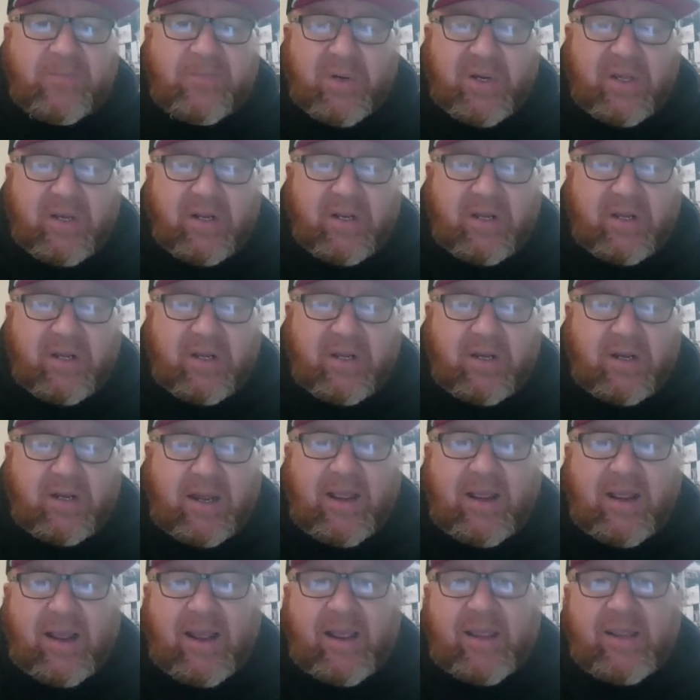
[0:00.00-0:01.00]
But uh,
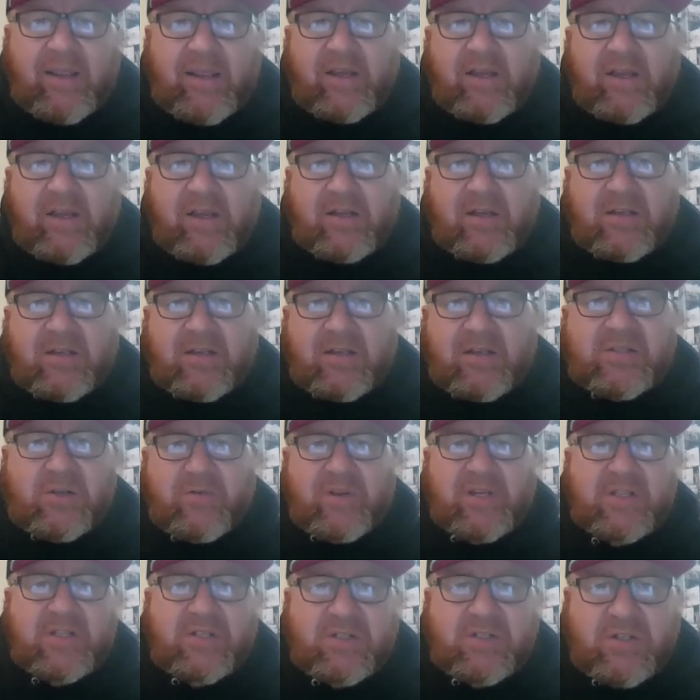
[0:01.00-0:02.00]
I, I uh,
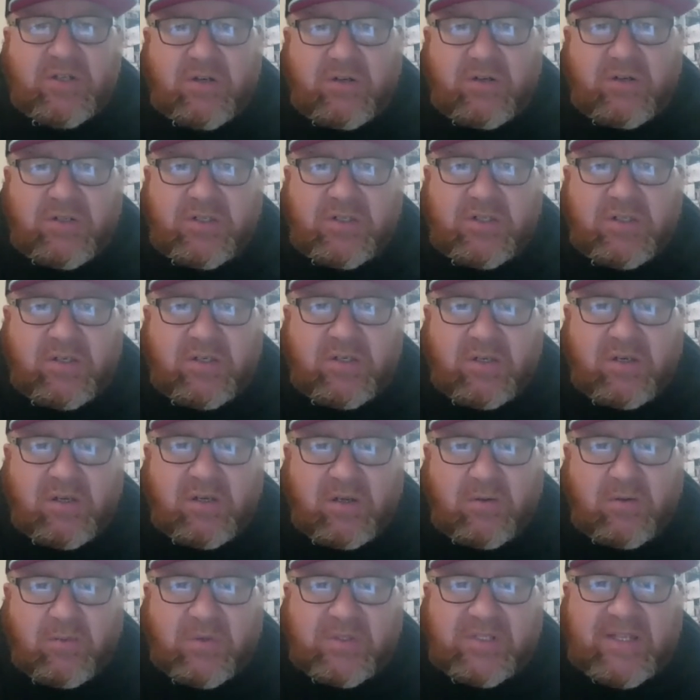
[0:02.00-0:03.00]
served at his church,
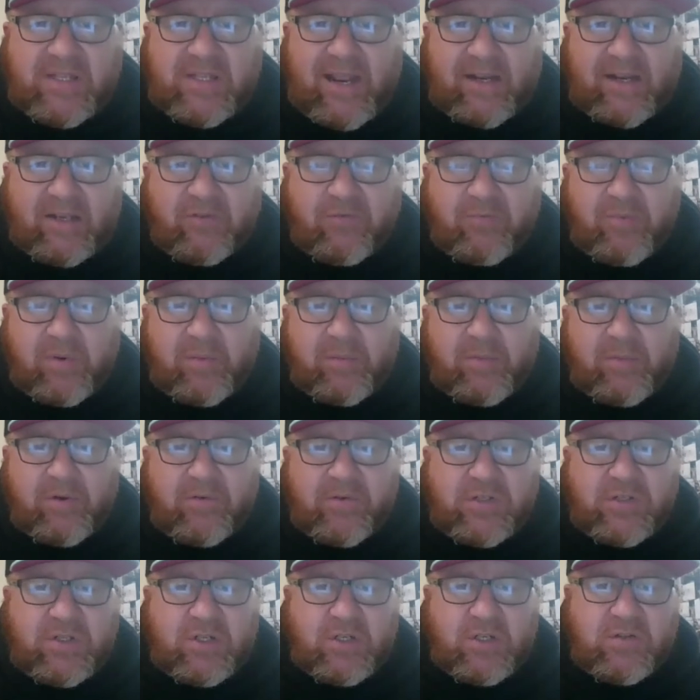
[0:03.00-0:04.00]
uh, was an active member
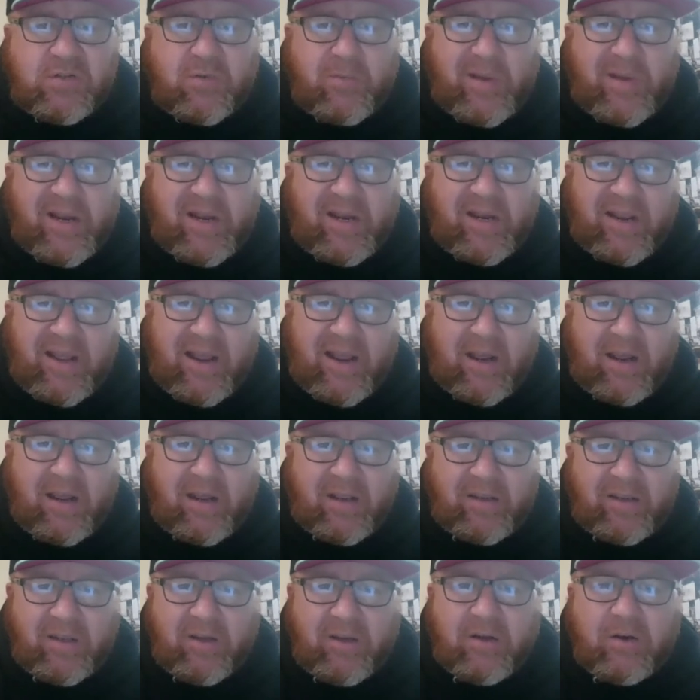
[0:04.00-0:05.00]
of his church for about
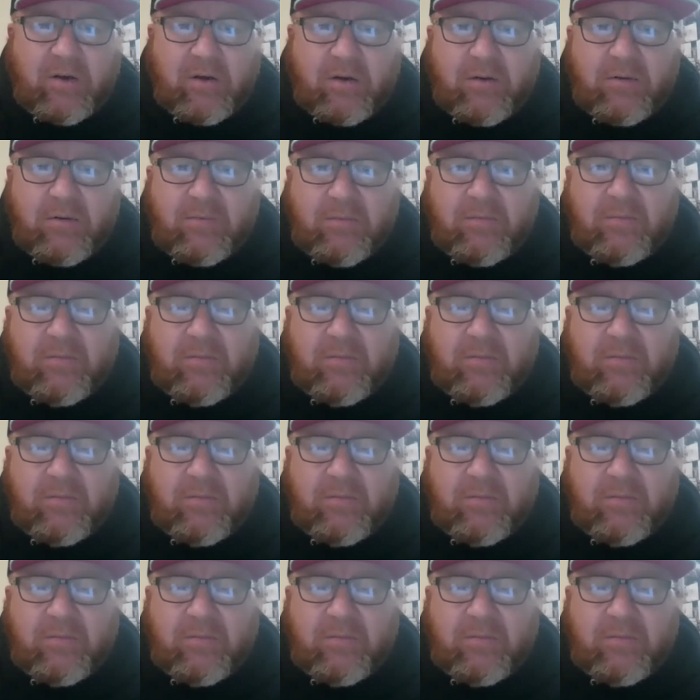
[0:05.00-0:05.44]
a, a year.